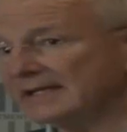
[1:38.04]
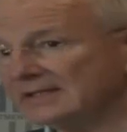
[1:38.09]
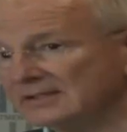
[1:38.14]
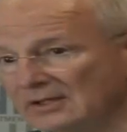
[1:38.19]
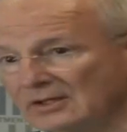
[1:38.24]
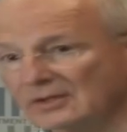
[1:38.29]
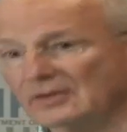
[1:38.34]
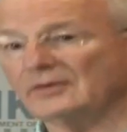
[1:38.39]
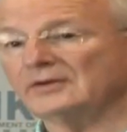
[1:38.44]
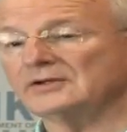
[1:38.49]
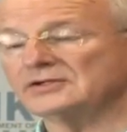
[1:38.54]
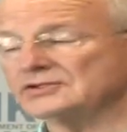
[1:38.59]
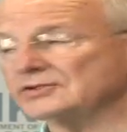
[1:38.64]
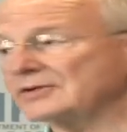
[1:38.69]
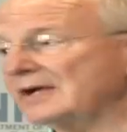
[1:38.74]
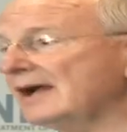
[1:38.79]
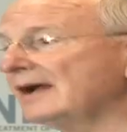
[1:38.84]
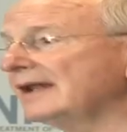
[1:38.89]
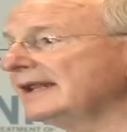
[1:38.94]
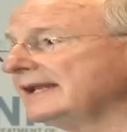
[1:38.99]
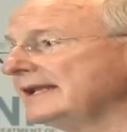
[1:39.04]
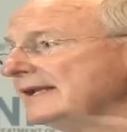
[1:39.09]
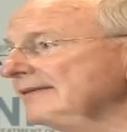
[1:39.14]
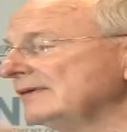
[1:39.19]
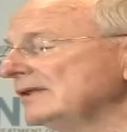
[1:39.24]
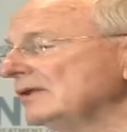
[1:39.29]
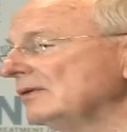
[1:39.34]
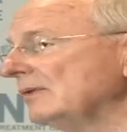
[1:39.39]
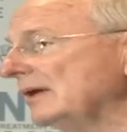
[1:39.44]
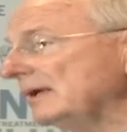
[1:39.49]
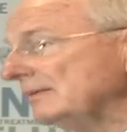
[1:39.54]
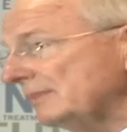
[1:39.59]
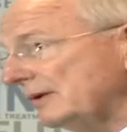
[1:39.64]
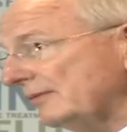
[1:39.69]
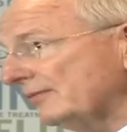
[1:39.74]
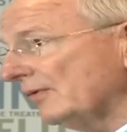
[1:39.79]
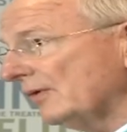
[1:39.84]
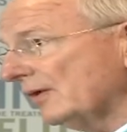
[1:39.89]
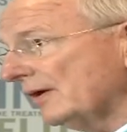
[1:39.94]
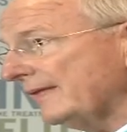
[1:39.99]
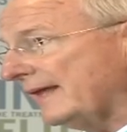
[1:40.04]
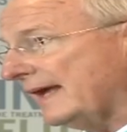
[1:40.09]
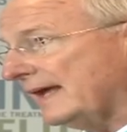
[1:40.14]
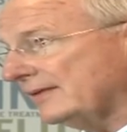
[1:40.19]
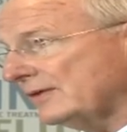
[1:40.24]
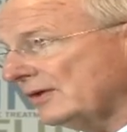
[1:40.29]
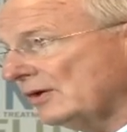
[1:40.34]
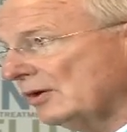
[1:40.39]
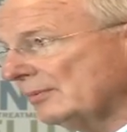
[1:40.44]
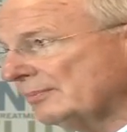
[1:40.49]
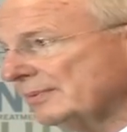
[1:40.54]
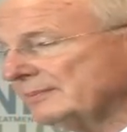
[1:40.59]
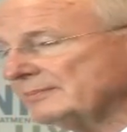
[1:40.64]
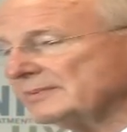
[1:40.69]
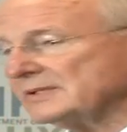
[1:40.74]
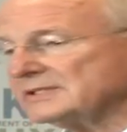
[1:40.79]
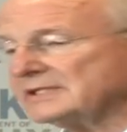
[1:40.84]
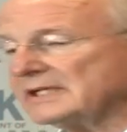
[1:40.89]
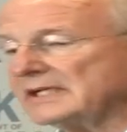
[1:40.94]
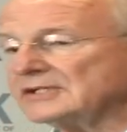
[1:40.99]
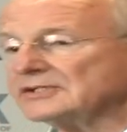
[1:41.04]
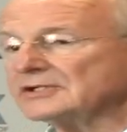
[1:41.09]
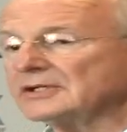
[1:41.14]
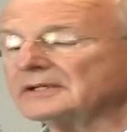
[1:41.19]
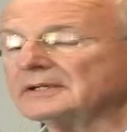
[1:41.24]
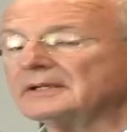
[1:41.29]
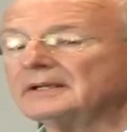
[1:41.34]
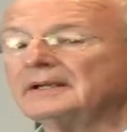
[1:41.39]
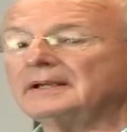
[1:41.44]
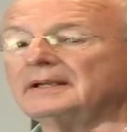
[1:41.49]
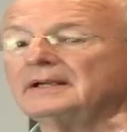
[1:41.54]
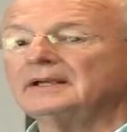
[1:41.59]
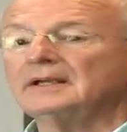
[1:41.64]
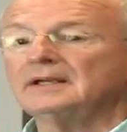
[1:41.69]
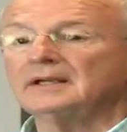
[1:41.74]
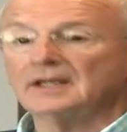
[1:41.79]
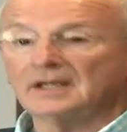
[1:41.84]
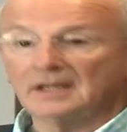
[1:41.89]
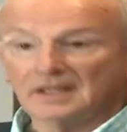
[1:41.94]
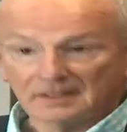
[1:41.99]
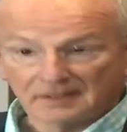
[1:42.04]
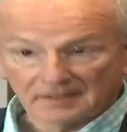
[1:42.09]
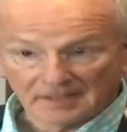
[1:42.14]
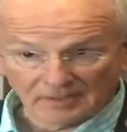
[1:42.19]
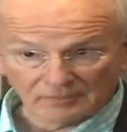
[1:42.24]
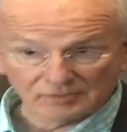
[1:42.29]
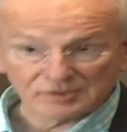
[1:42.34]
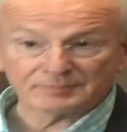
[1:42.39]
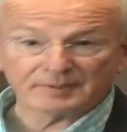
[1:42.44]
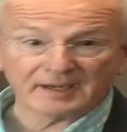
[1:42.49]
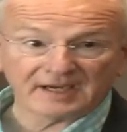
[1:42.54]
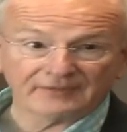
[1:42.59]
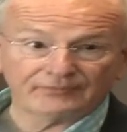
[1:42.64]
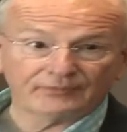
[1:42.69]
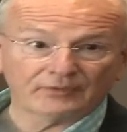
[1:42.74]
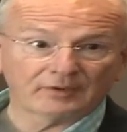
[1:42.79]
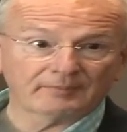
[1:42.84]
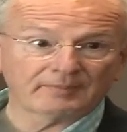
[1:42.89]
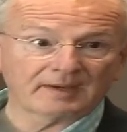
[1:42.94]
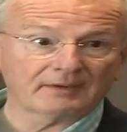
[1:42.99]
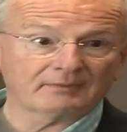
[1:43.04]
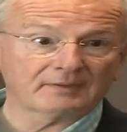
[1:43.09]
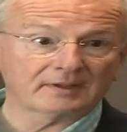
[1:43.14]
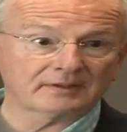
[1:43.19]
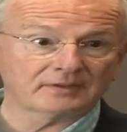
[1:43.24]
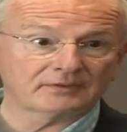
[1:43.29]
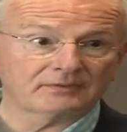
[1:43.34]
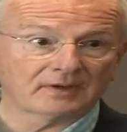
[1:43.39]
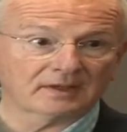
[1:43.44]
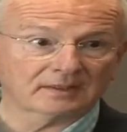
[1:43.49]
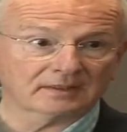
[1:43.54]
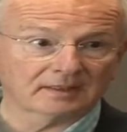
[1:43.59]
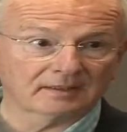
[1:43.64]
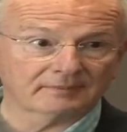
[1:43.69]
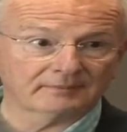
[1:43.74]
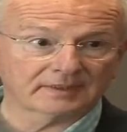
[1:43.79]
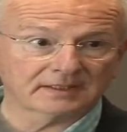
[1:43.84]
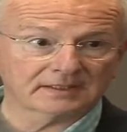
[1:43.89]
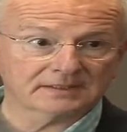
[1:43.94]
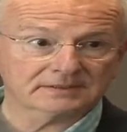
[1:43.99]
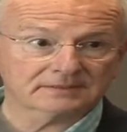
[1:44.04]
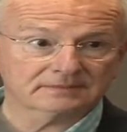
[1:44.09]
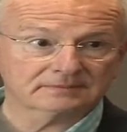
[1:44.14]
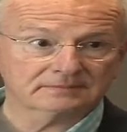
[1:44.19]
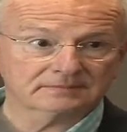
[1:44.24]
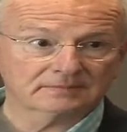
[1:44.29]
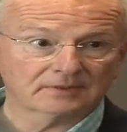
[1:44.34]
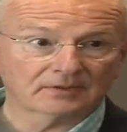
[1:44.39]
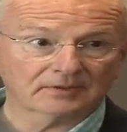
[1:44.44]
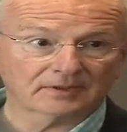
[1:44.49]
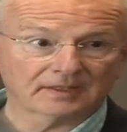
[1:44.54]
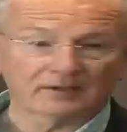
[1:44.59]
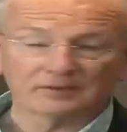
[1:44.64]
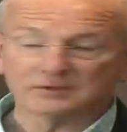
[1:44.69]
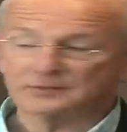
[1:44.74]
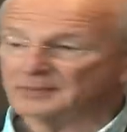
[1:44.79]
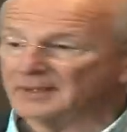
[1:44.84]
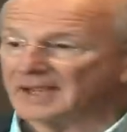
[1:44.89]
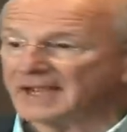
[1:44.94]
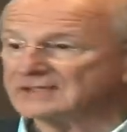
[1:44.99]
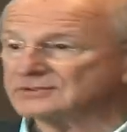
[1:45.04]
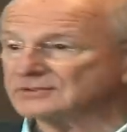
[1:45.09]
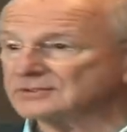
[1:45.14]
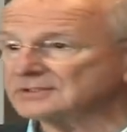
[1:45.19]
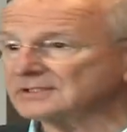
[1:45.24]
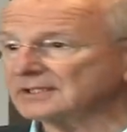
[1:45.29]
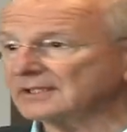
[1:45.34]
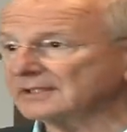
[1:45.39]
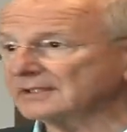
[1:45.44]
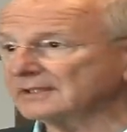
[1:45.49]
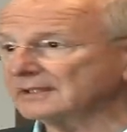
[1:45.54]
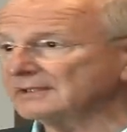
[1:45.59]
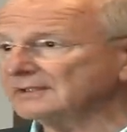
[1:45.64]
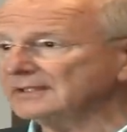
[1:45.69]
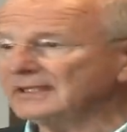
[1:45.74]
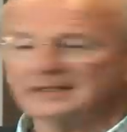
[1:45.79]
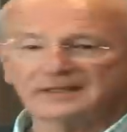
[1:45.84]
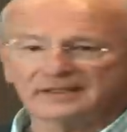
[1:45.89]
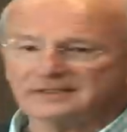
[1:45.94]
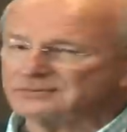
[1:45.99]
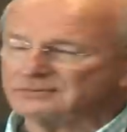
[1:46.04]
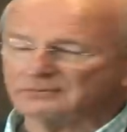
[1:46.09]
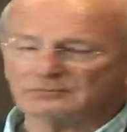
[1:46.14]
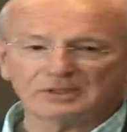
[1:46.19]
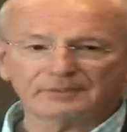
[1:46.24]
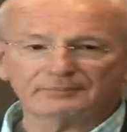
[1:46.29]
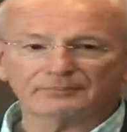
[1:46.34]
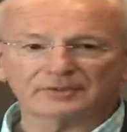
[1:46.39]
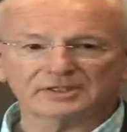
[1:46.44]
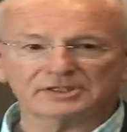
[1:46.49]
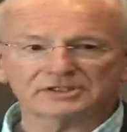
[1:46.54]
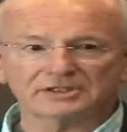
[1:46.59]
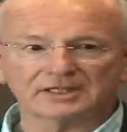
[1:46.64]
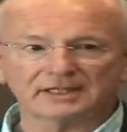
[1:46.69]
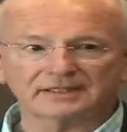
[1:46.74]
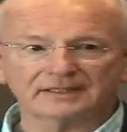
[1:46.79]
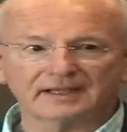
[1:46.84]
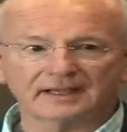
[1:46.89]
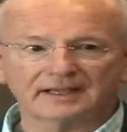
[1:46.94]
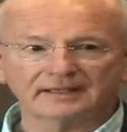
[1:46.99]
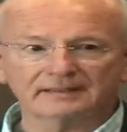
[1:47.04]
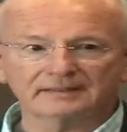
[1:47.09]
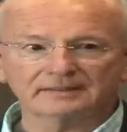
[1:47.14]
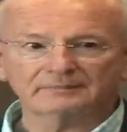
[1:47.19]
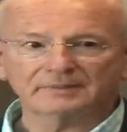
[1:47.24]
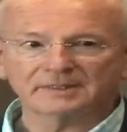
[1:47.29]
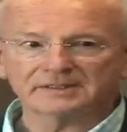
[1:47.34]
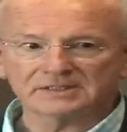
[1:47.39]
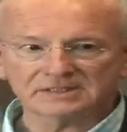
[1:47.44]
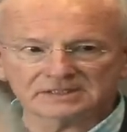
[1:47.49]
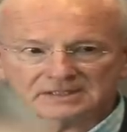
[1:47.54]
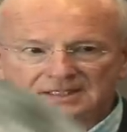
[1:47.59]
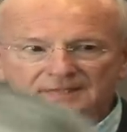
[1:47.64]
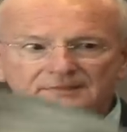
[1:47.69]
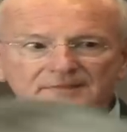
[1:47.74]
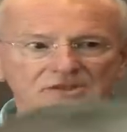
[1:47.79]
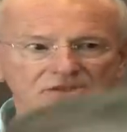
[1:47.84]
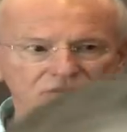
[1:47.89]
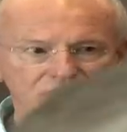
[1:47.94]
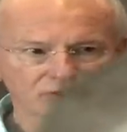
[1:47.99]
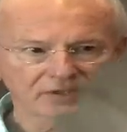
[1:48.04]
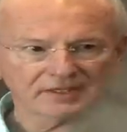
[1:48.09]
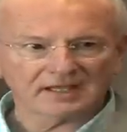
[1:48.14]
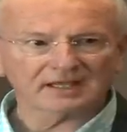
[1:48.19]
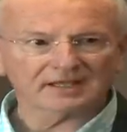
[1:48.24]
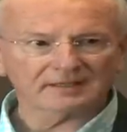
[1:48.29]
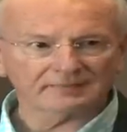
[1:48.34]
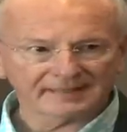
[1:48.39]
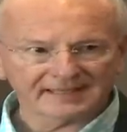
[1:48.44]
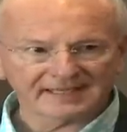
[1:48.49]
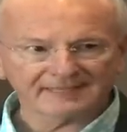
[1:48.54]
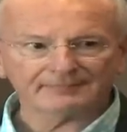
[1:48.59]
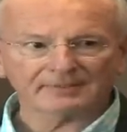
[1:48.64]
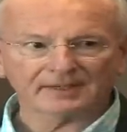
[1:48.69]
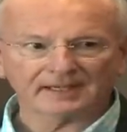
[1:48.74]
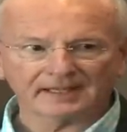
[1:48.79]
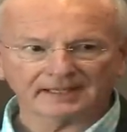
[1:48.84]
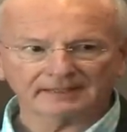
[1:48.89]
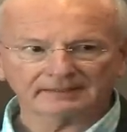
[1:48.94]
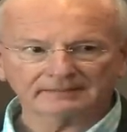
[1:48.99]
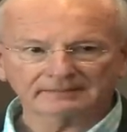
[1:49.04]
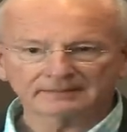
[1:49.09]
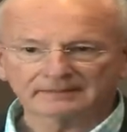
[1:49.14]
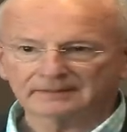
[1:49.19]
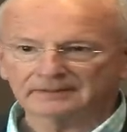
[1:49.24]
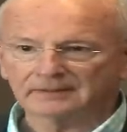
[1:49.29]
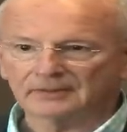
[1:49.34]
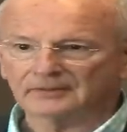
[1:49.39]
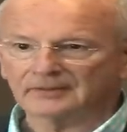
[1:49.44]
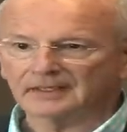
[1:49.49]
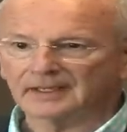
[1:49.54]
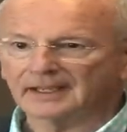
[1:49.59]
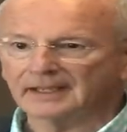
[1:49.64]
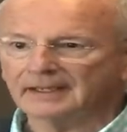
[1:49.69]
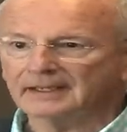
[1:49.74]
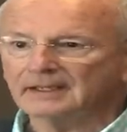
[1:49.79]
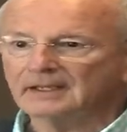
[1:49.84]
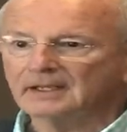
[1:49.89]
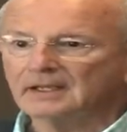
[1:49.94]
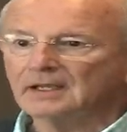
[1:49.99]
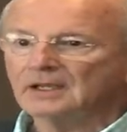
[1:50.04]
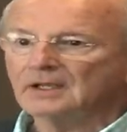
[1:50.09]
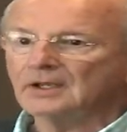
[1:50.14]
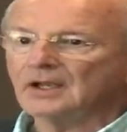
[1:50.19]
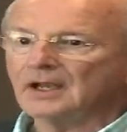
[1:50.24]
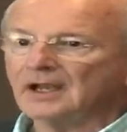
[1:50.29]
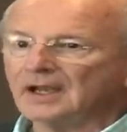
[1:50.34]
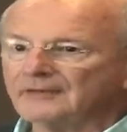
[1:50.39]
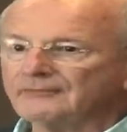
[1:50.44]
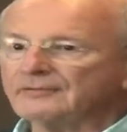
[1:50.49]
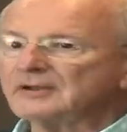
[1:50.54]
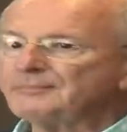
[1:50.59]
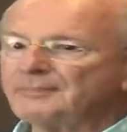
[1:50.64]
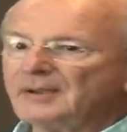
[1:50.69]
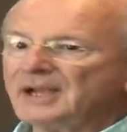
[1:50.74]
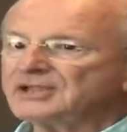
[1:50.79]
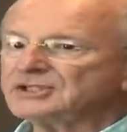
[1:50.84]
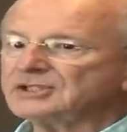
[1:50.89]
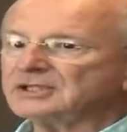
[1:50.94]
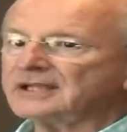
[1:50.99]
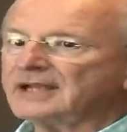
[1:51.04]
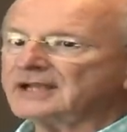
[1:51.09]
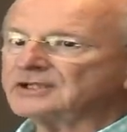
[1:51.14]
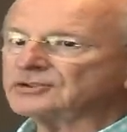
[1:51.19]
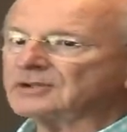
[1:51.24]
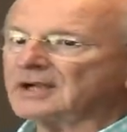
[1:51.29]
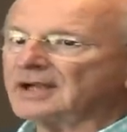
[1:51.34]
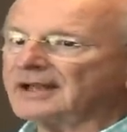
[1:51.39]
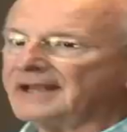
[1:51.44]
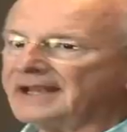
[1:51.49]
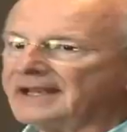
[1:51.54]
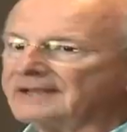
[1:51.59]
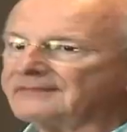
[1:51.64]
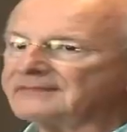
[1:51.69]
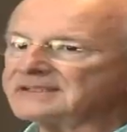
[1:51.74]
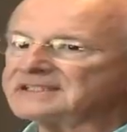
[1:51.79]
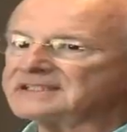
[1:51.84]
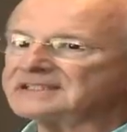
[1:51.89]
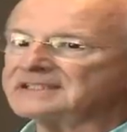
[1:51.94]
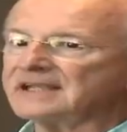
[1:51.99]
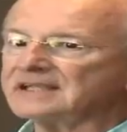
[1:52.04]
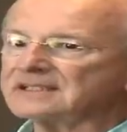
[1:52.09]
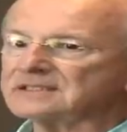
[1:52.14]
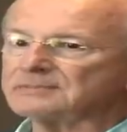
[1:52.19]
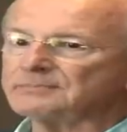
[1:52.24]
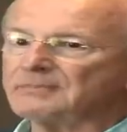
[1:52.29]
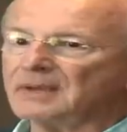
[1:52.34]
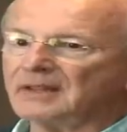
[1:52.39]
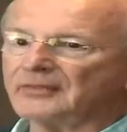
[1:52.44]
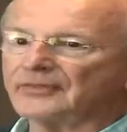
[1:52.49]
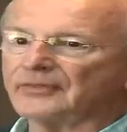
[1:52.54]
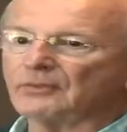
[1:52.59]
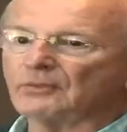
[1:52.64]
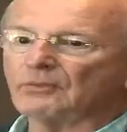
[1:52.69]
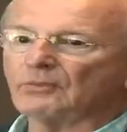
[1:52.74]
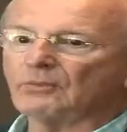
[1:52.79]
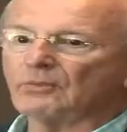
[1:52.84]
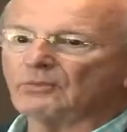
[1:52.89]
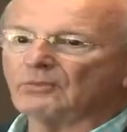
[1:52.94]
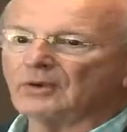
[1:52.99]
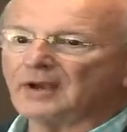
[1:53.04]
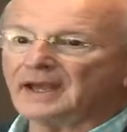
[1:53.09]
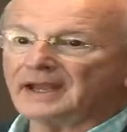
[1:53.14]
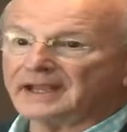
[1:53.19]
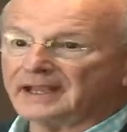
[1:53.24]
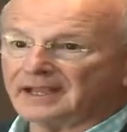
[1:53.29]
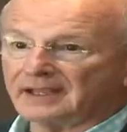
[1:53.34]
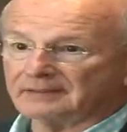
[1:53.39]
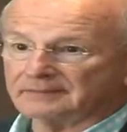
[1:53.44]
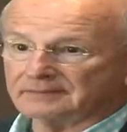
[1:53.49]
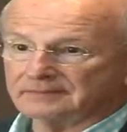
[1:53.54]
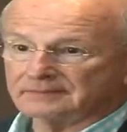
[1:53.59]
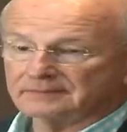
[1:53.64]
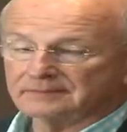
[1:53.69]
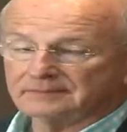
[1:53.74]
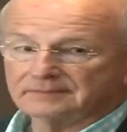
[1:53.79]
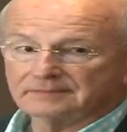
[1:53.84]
In the LOTUS trial, and even the one before that, the open procedure, it was paid for by one of the drug companies. Okay, it was AstraZeneca. And that's, we appreciate that. But just let me show you how they manipulate. Okay? Every patient in that trial had to have a six-month run-in.